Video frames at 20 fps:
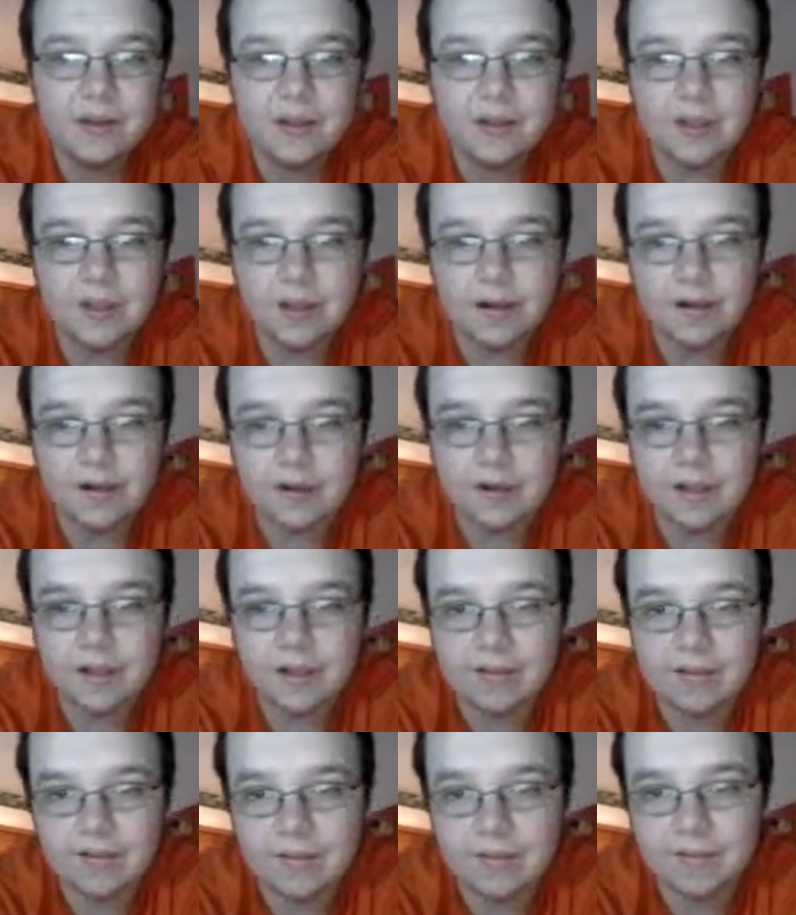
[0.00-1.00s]
The
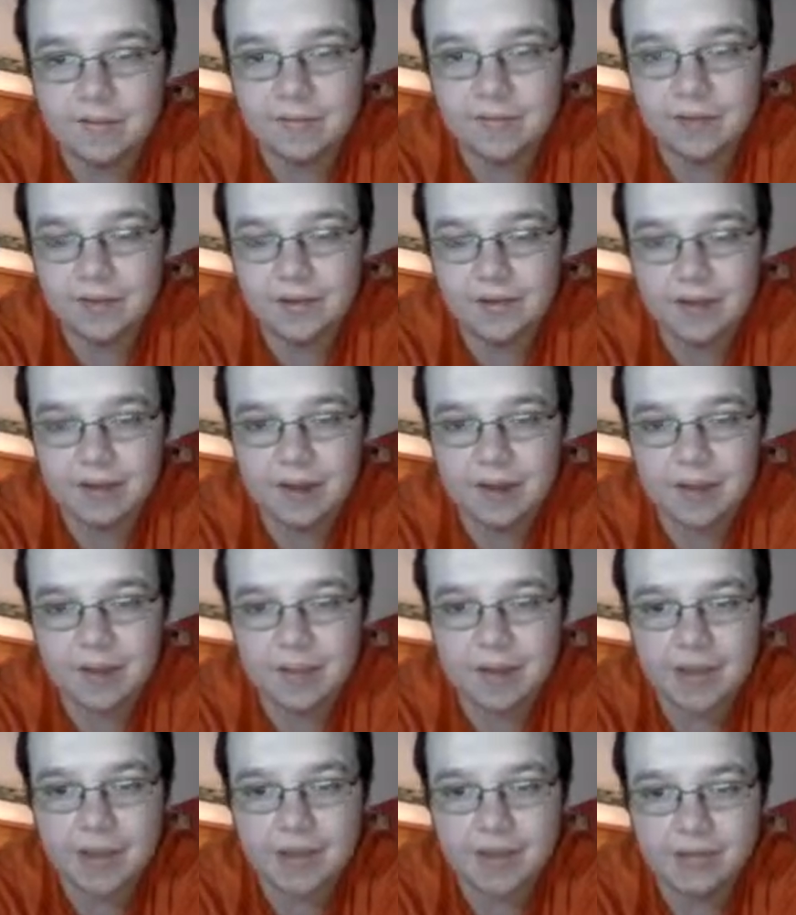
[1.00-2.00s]
underneath stuff, but he was out
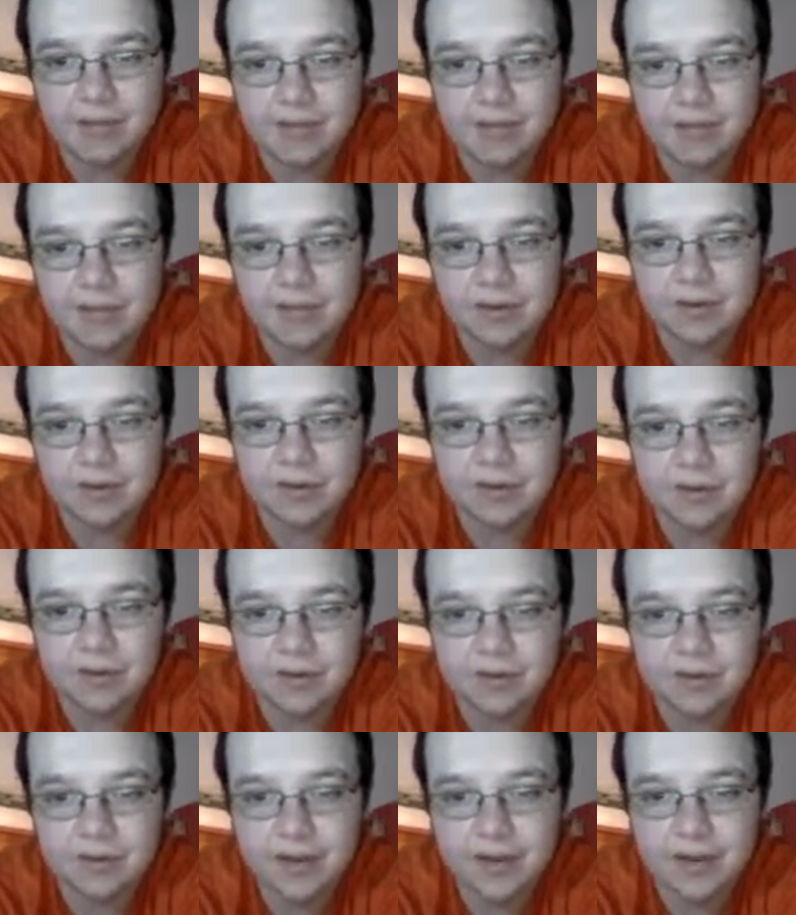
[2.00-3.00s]
of bounds. So third
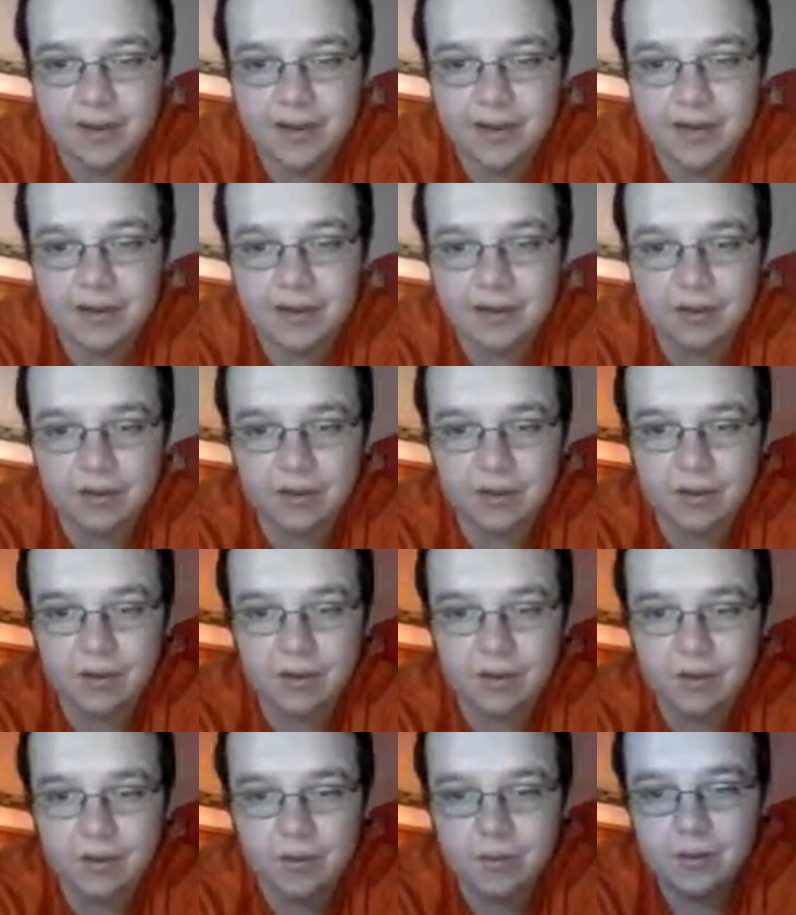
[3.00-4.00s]
down and
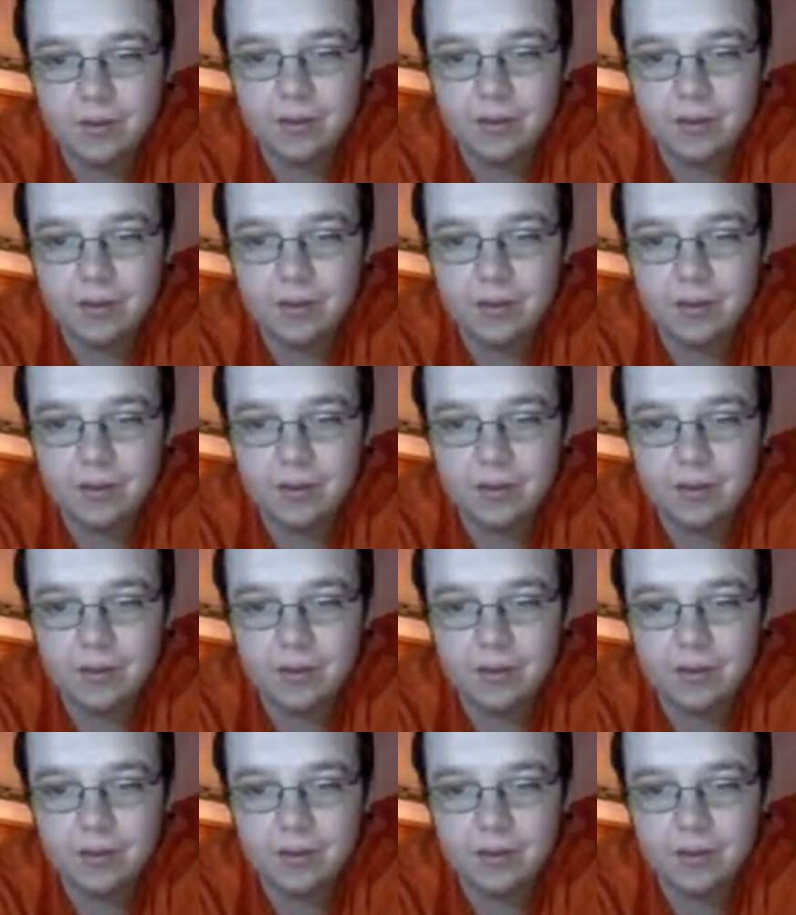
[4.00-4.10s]
goal,